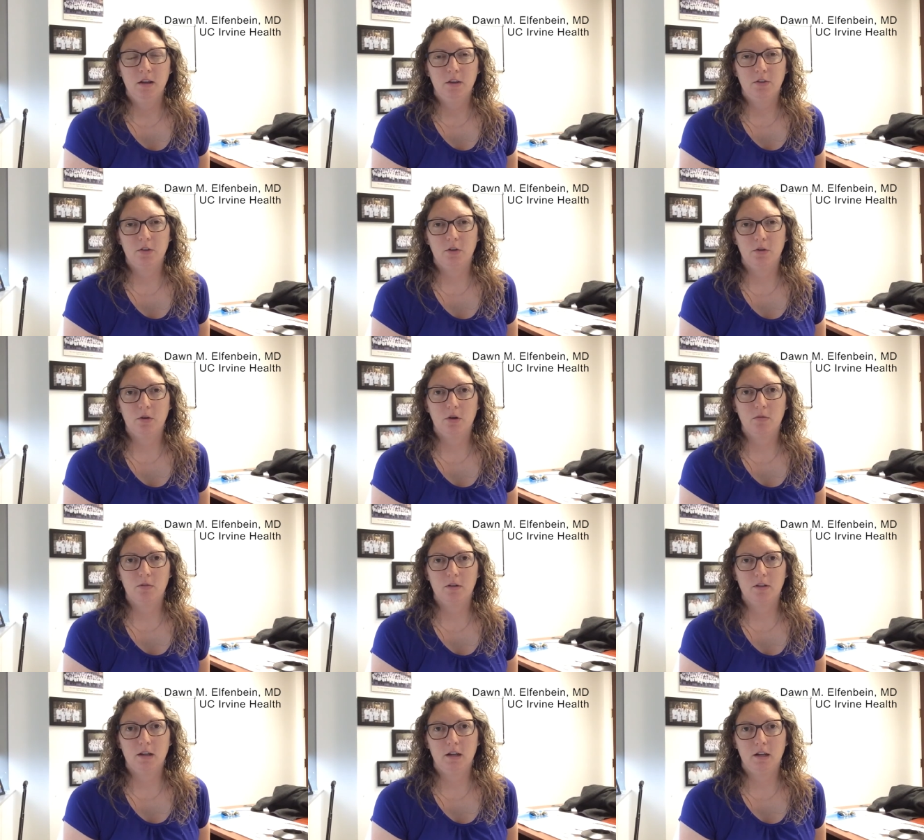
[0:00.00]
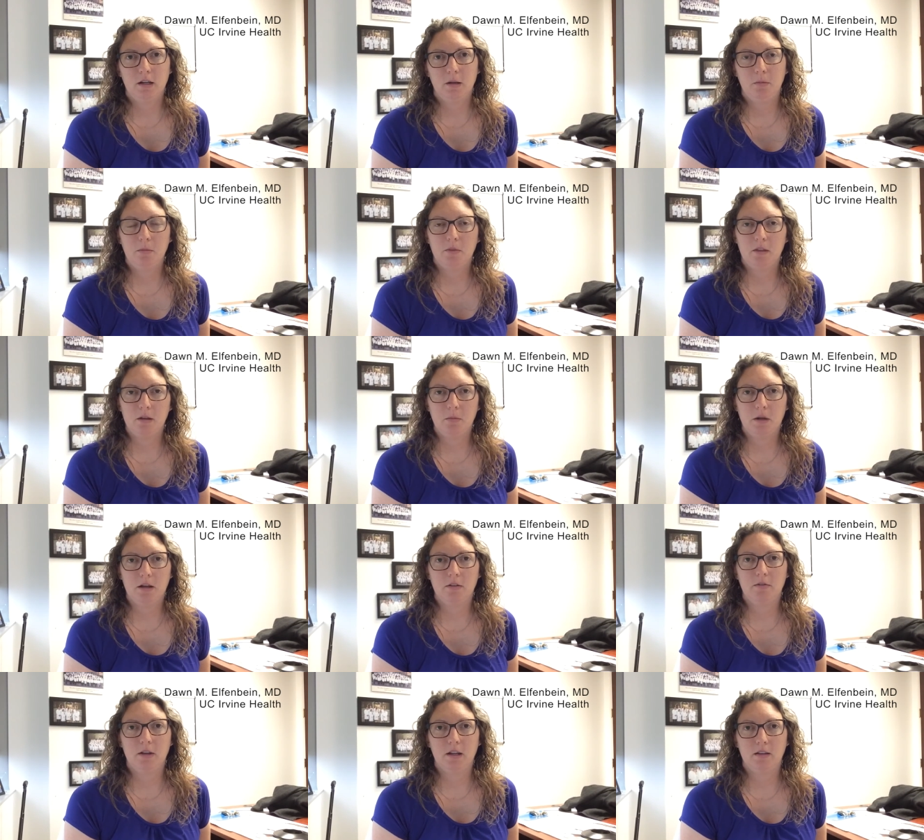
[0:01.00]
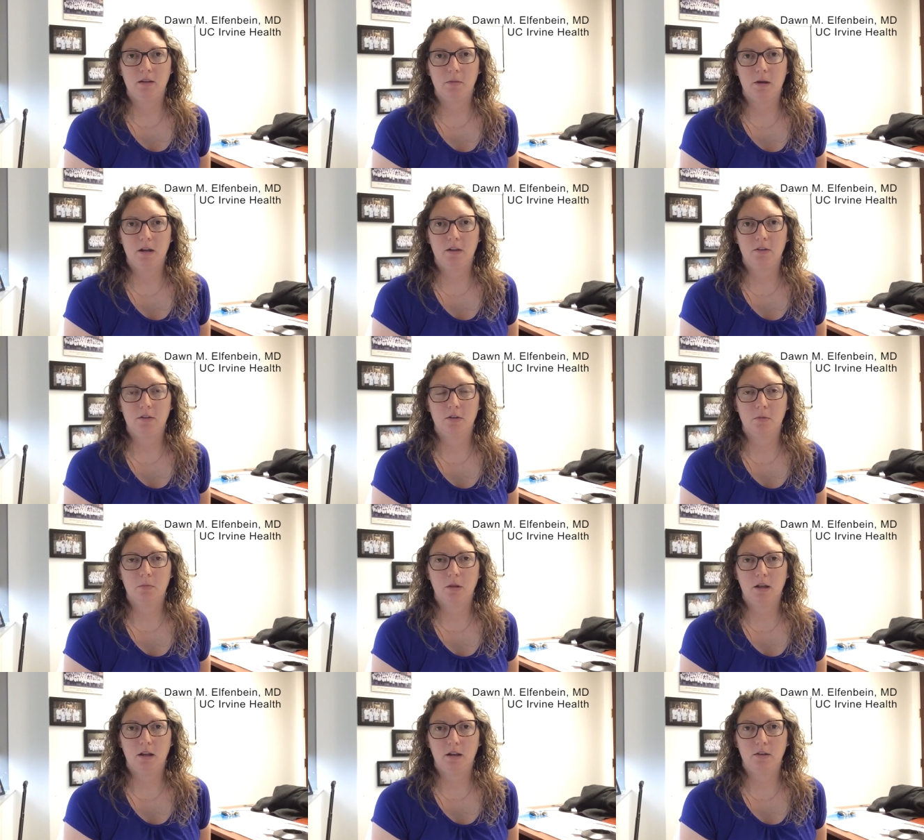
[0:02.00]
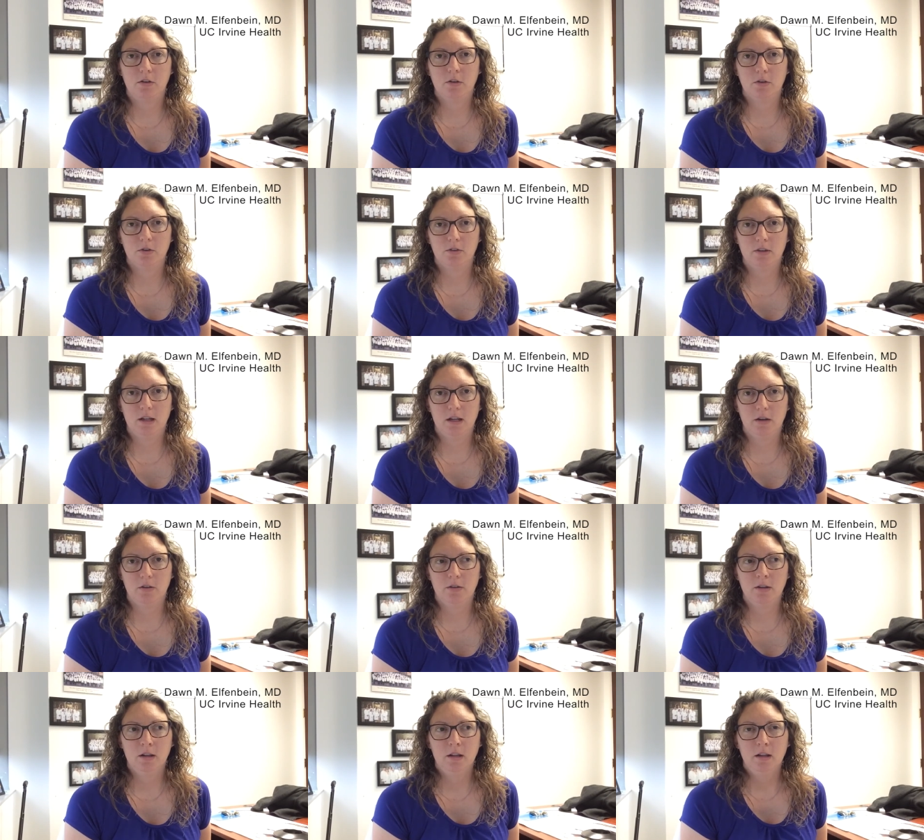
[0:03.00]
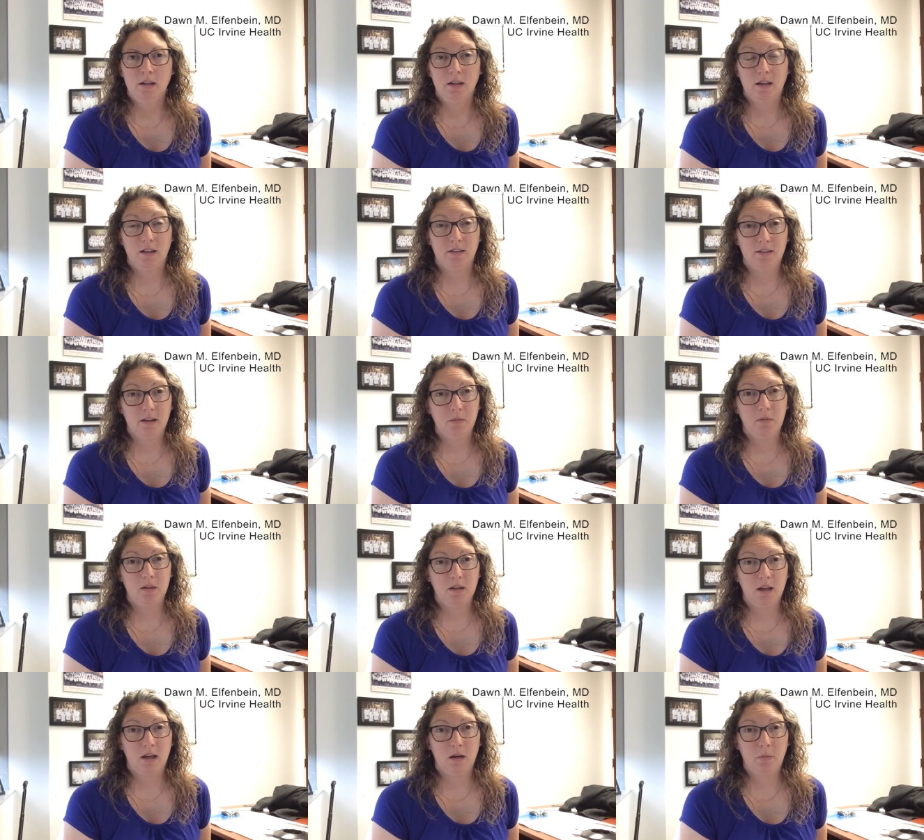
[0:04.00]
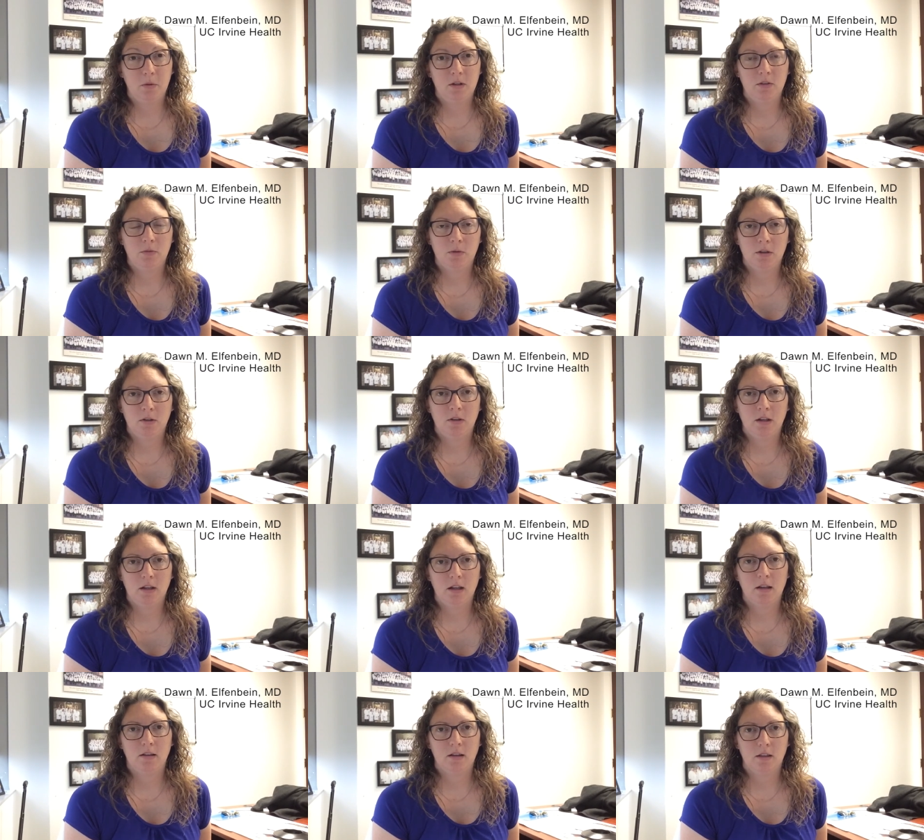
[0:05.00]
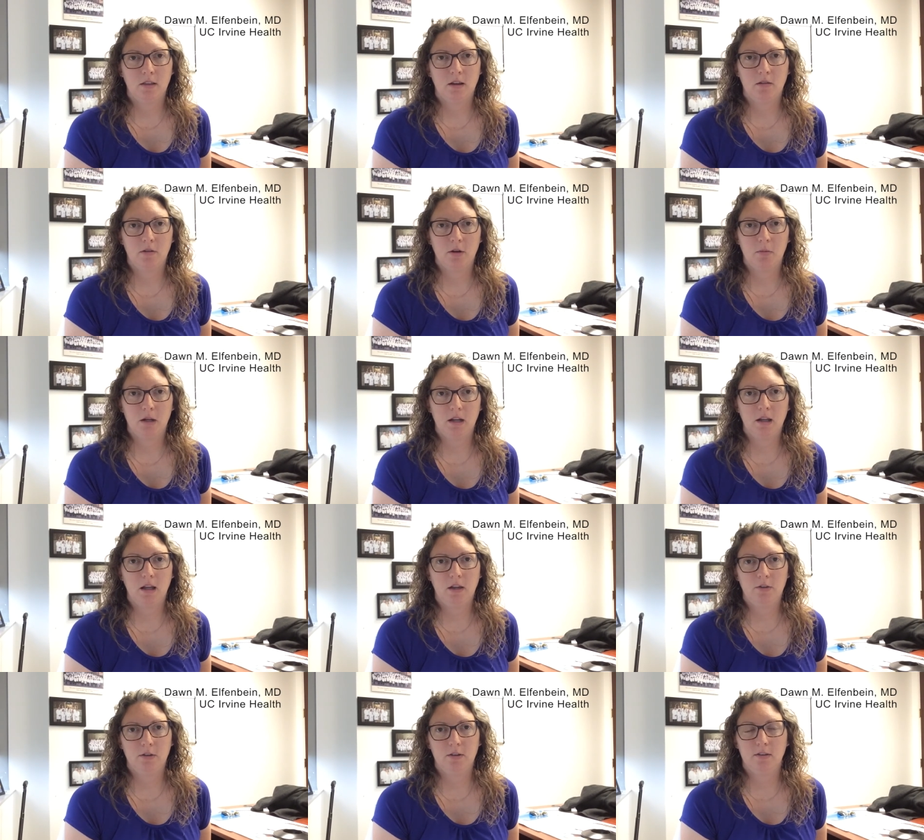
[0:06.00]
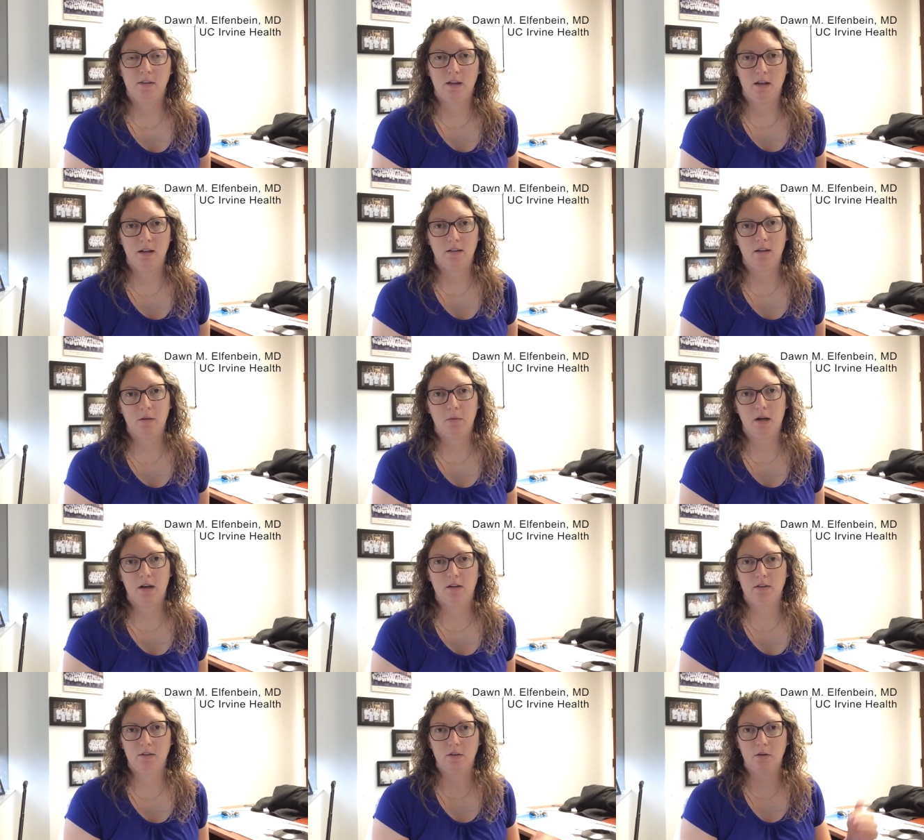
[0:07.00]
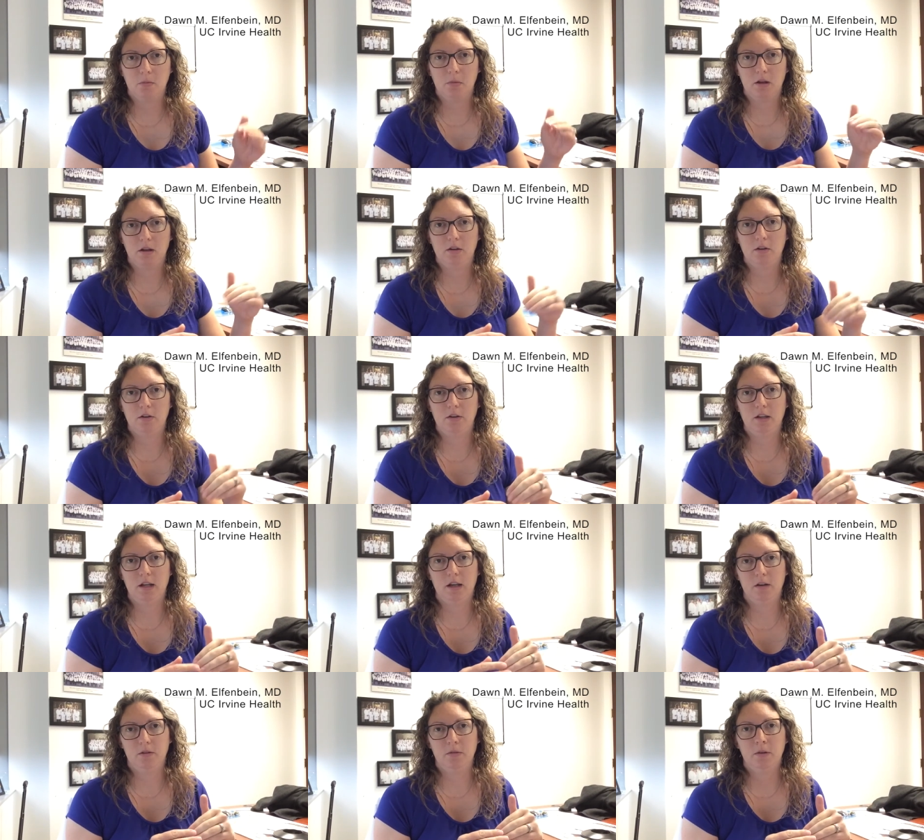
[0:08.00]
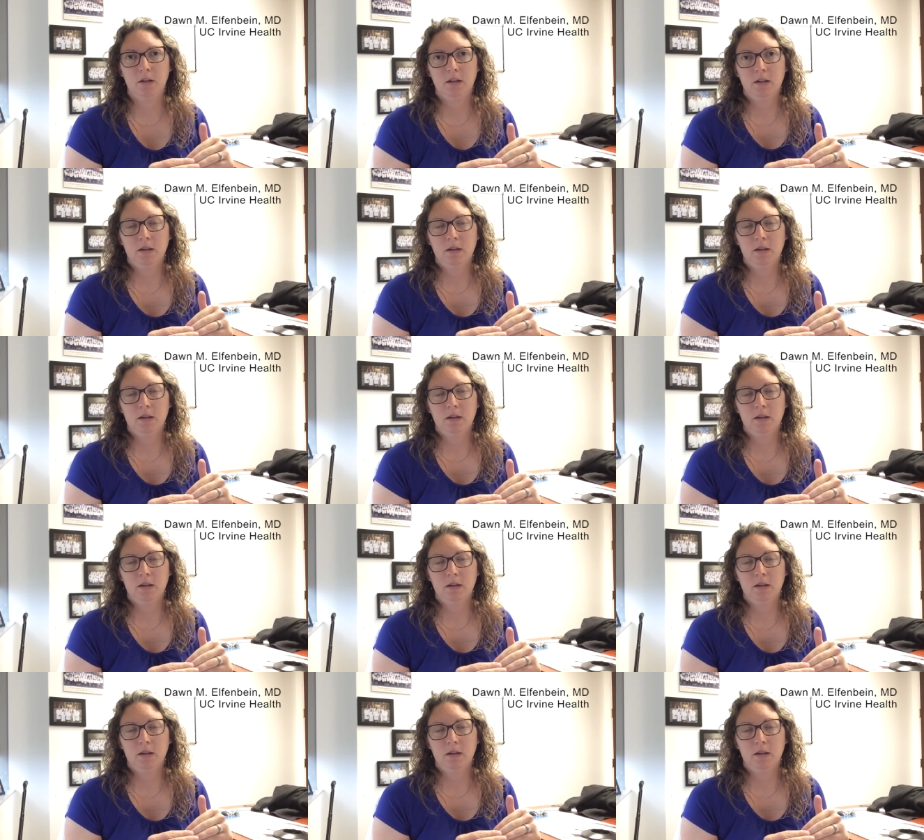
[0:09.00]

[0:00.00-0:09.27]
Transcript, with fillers: So over time, the amount of antibodies in your blood goes down. Now, the same thing happens when you take antithyroid medications, the antibodies in your blood go down.